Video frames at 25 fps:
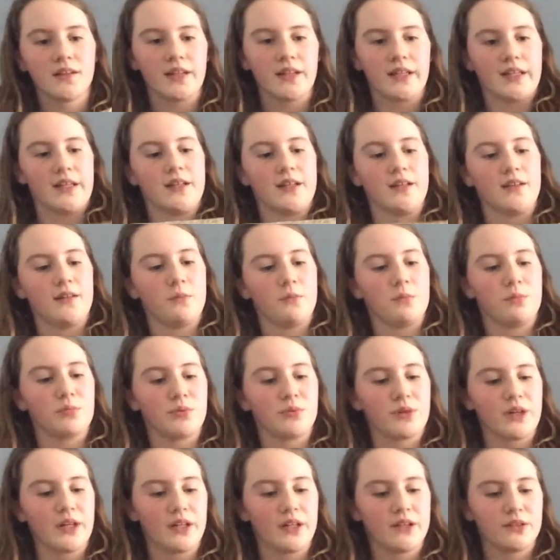like
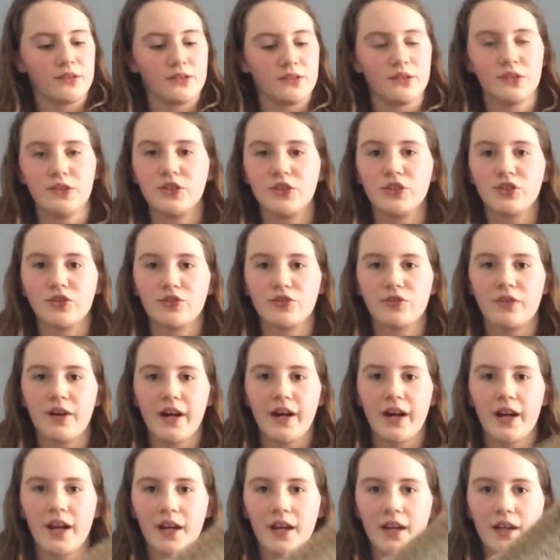brown
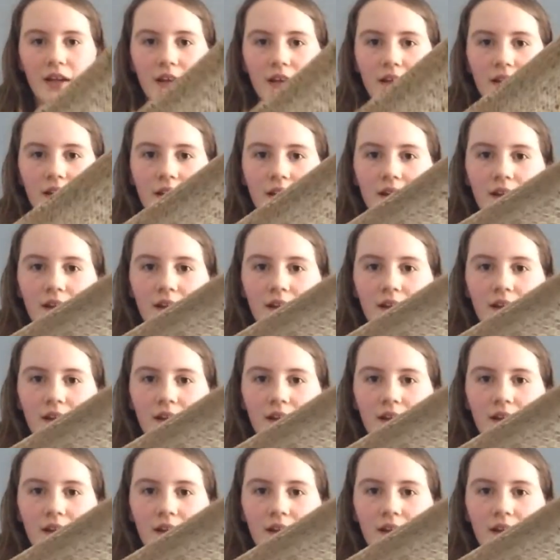tray.